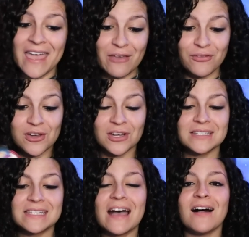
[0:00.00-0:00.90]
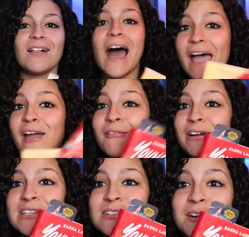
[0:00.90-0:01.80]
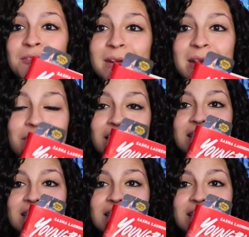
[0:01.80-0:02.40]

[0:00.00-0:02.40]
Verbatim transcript: If you couldn't tell, I already started reading one.